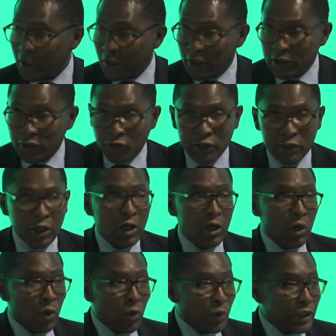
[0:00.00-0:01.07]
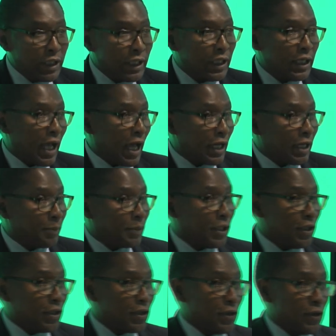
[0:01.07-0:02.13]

countries, who need adaptation